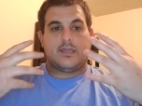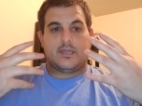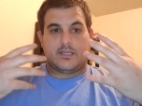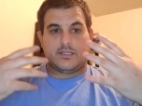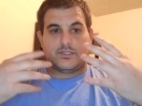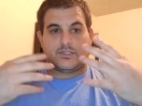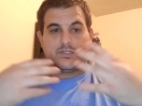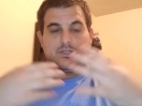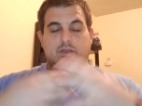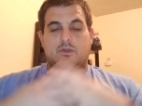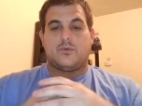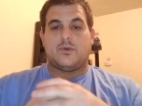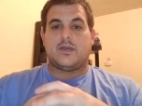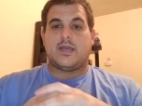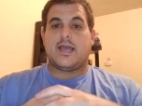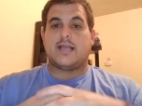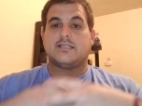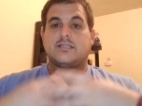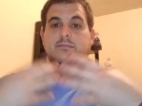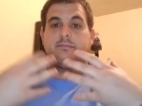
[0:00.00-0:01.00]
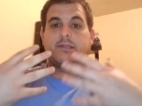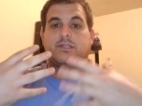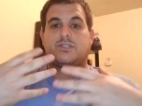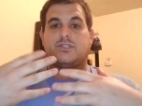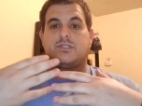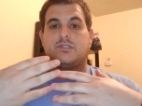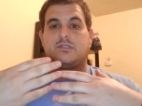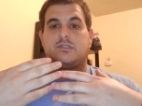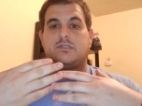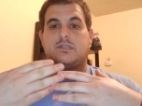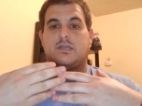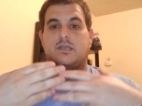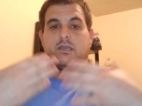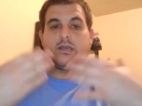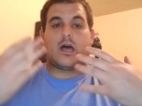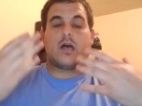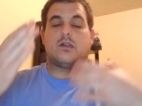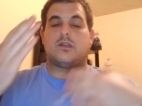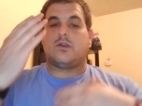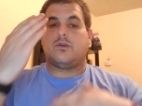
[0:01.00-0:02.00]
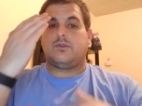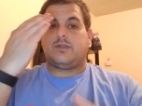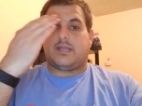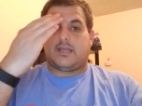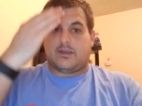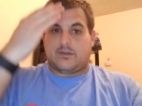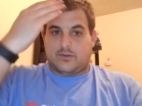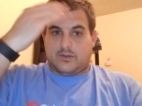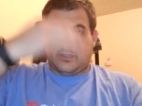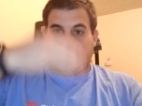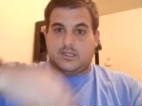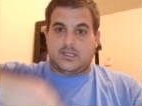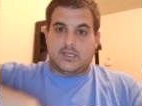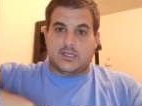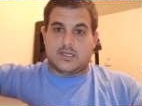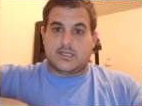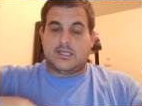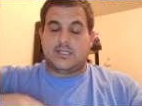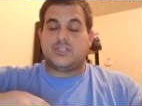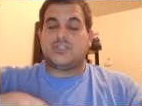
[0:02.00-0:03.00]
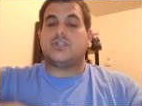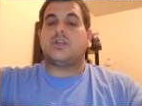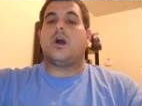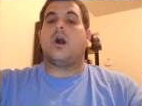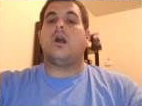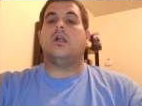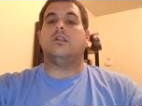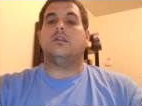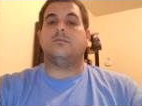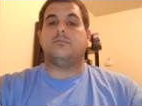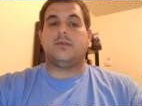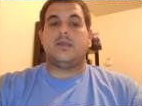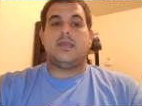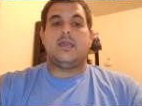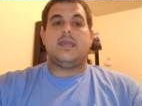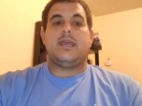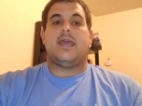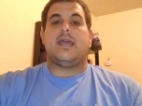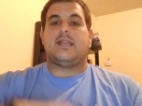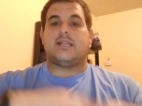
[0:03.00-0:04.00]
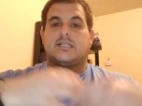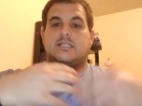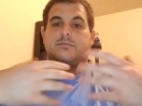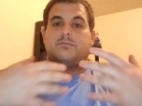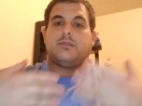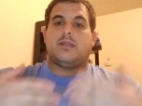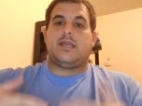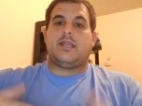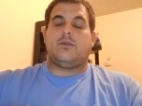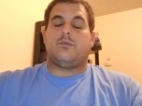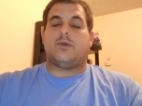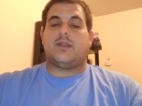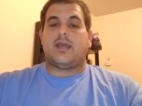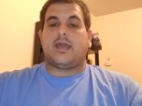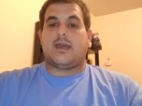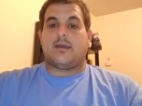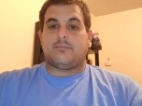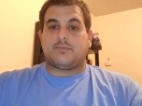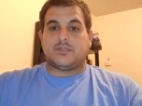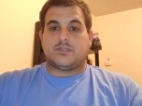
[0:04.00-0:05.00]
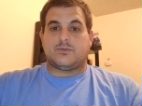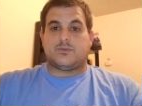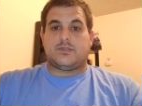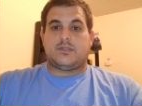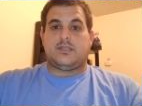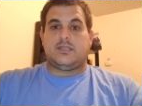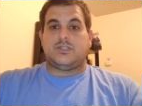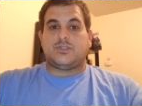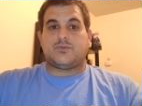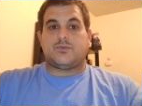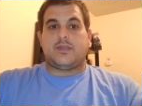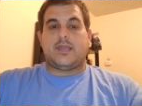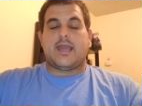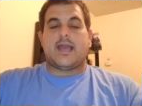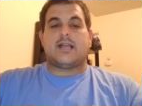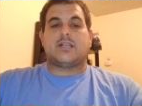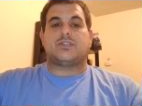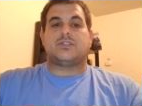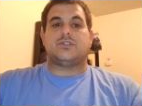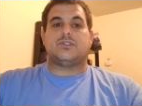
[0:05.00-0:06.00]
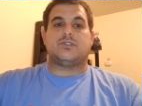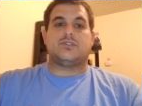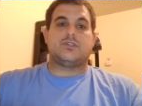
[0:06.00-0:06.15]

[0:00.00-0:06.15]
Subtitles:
And so, as I mentioned, I'll go down each column and explain what happens with each reaction.